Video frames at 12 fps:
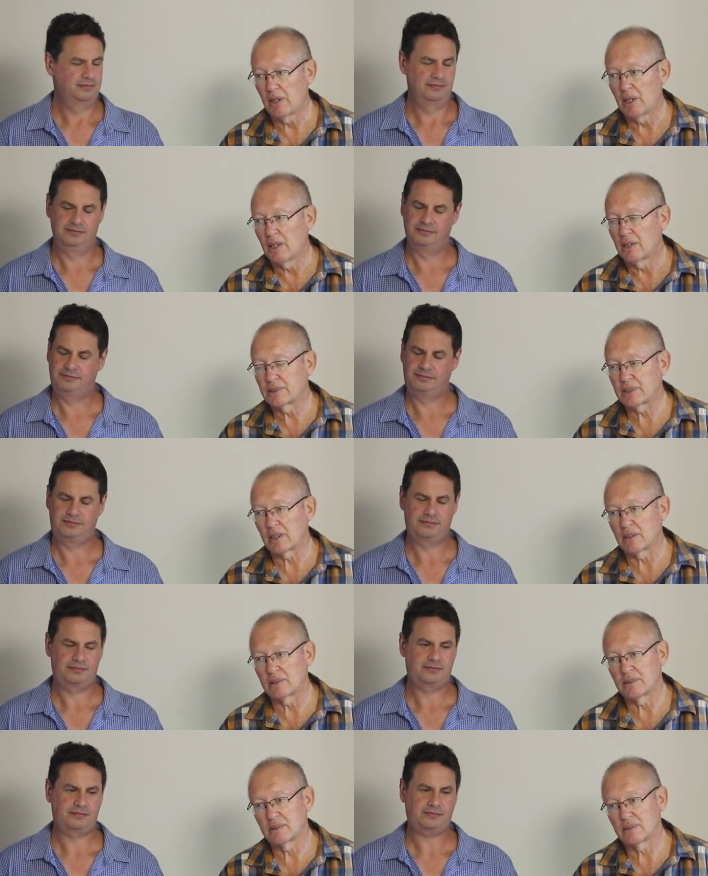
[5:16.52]
Speaker 1: Mm.
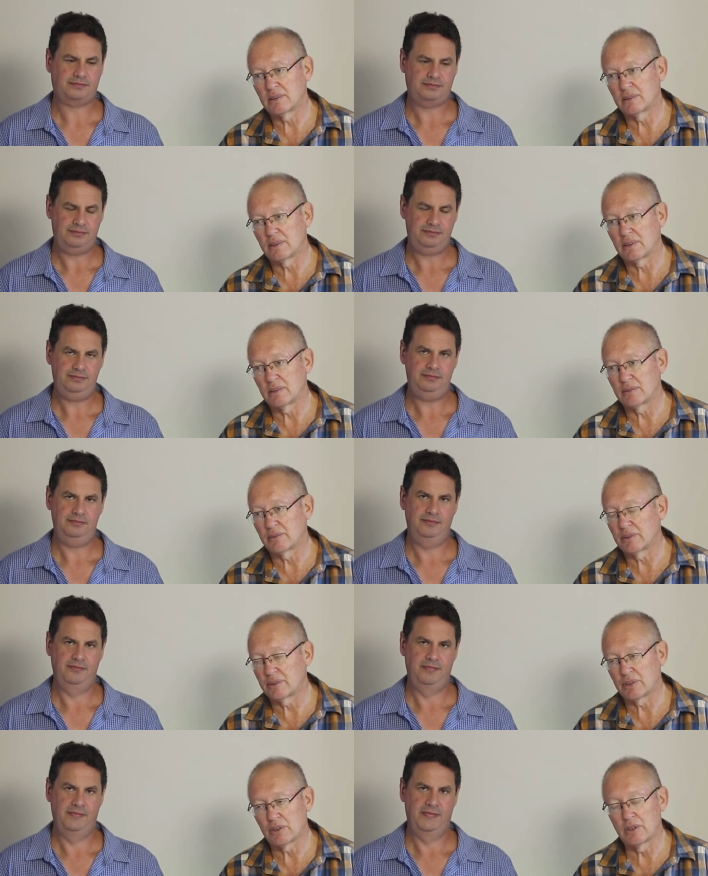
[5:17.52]
So
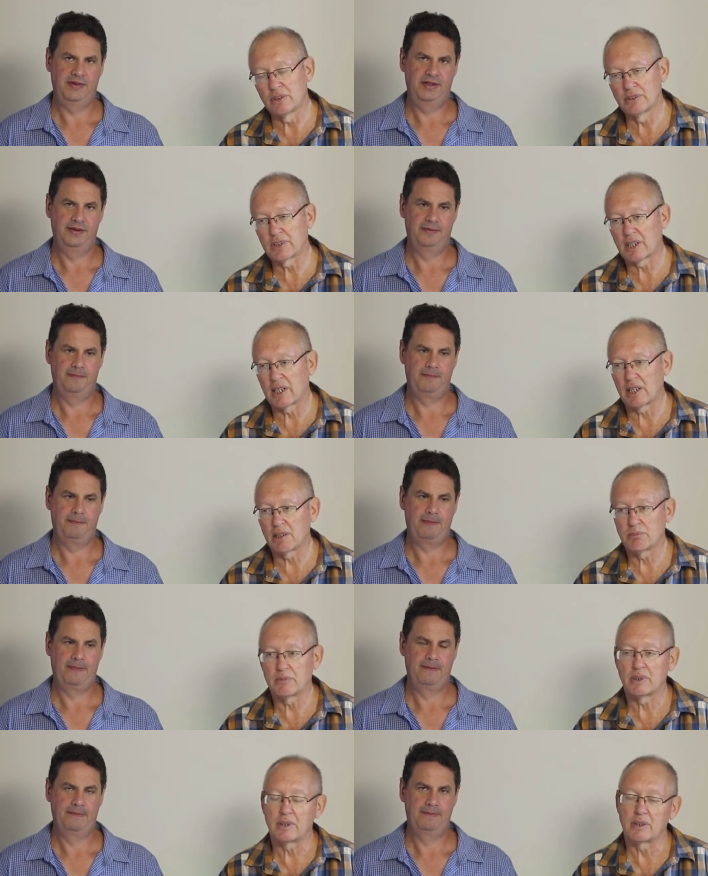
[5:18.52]
you lose a
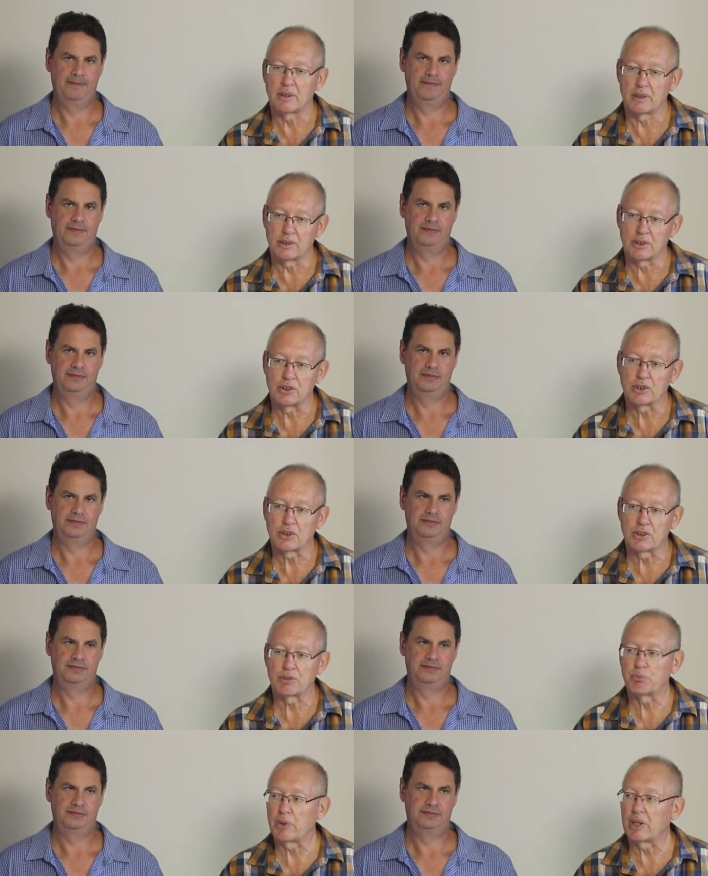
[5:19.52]
game, you
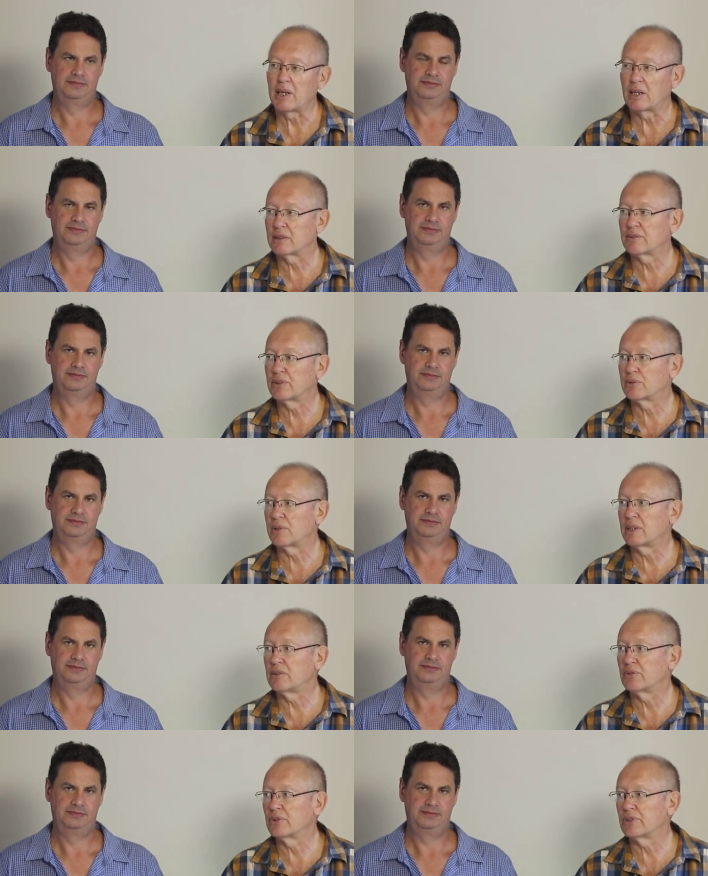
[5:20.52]
could be out of the
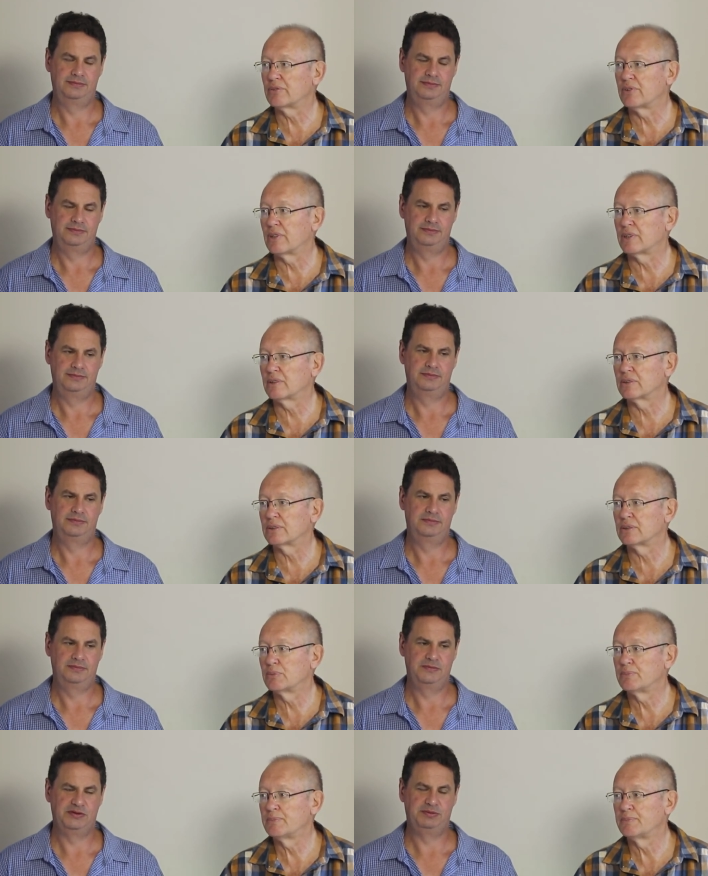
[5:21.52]
running for the finals.
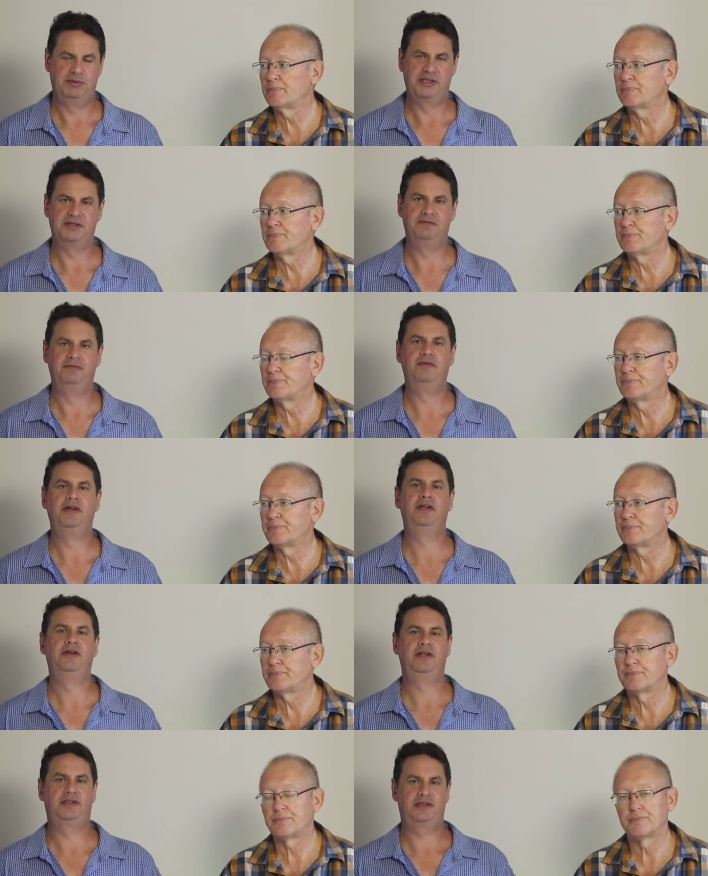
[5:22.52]
Speaker 2: This makes it
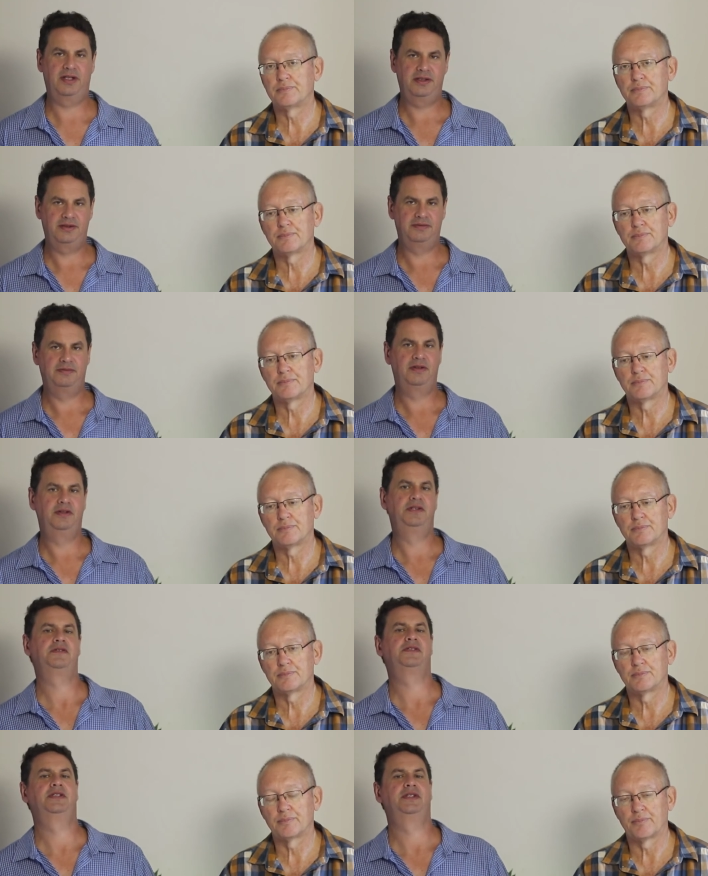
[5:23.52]
very tight and very
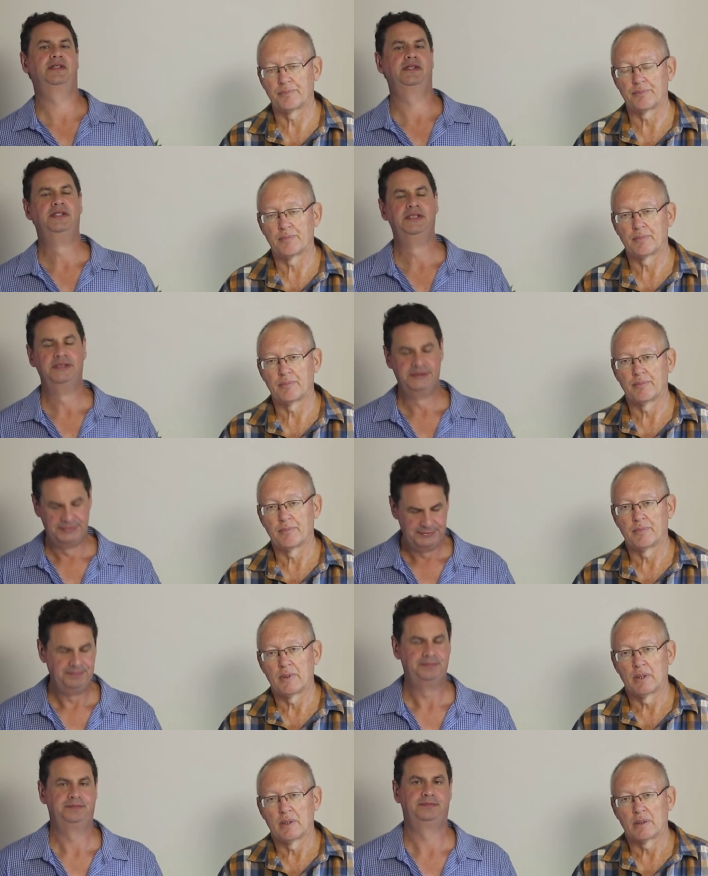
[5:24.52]
interesting.
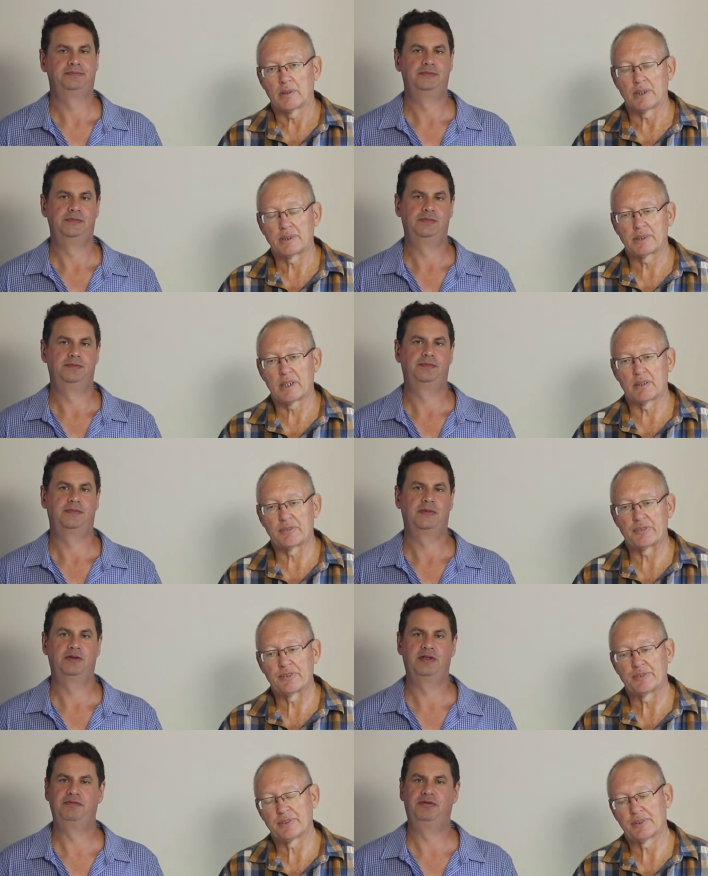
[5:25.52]
Great
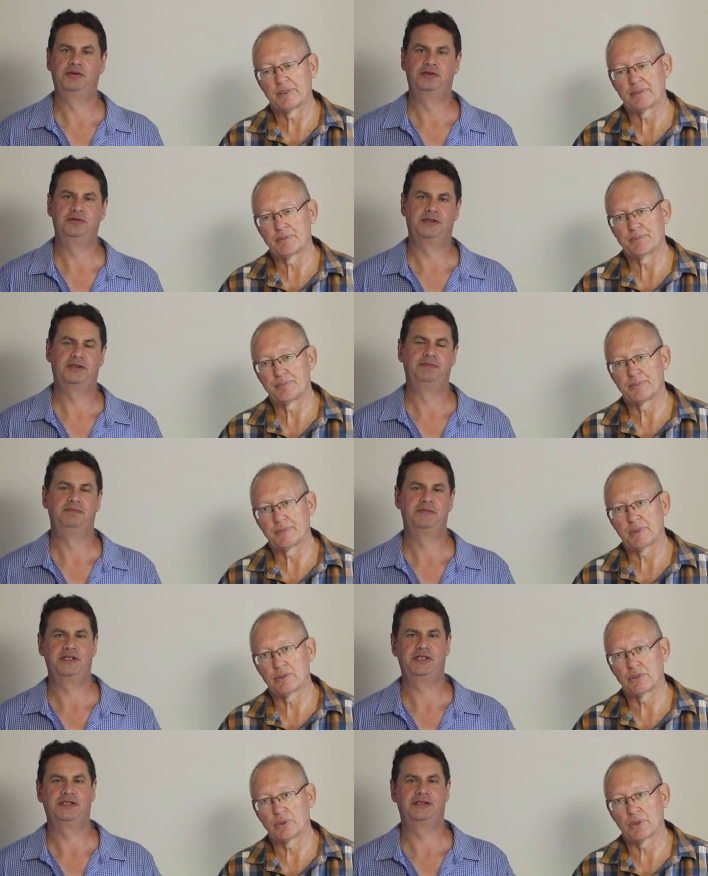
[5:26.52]
stuff. Looking forward to it.
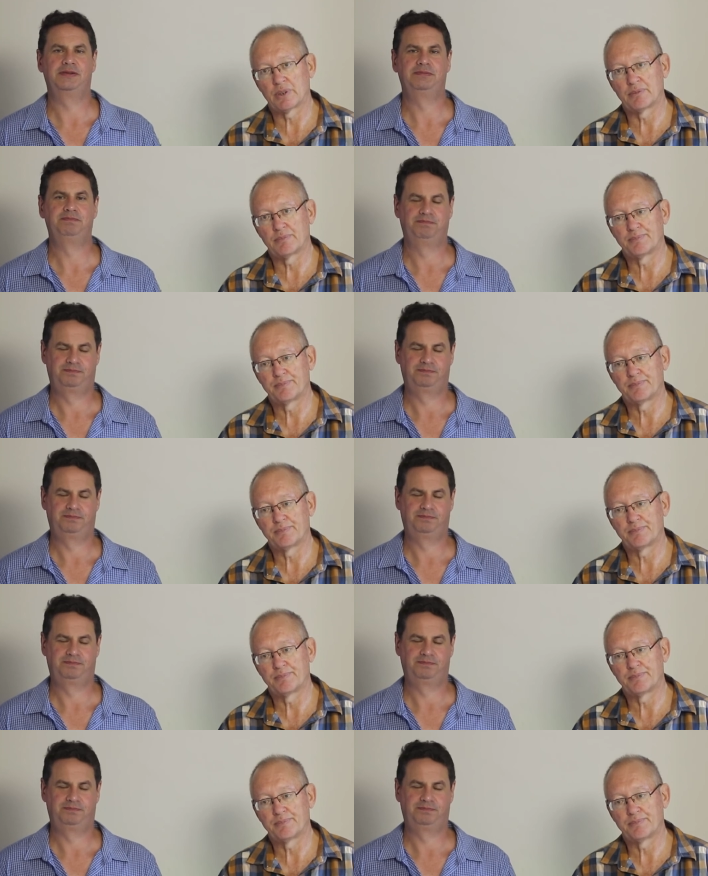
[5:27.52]
Enjoy. Cheers.